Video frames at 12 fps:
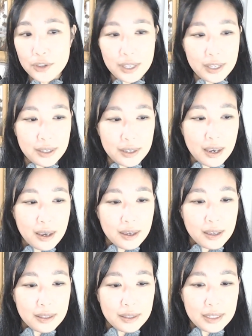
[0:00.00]
the
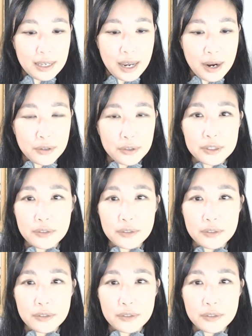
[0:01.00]
Herald of the